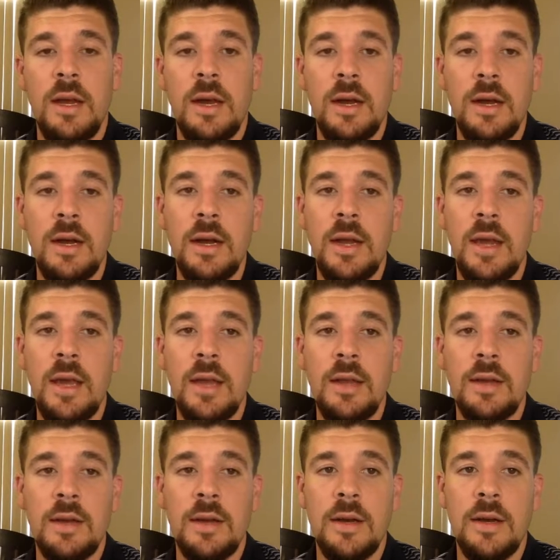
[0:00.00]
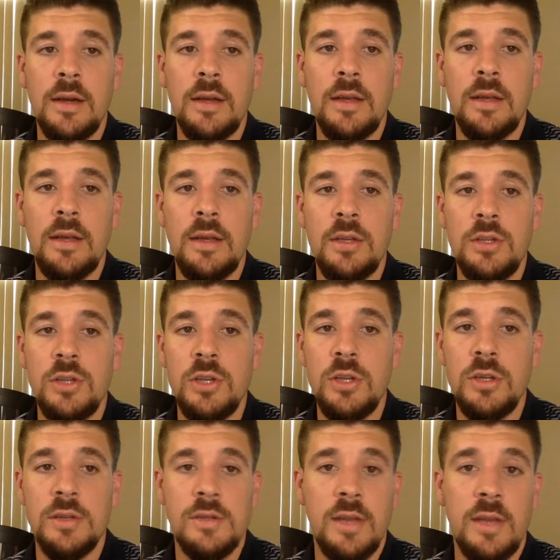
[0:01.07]
and
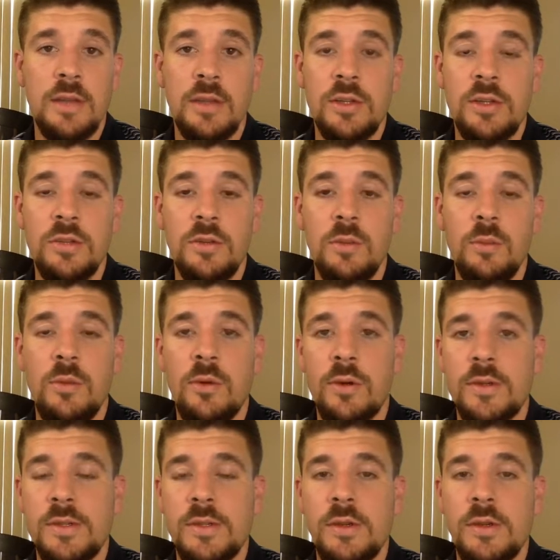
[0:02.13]
she said that she's on board.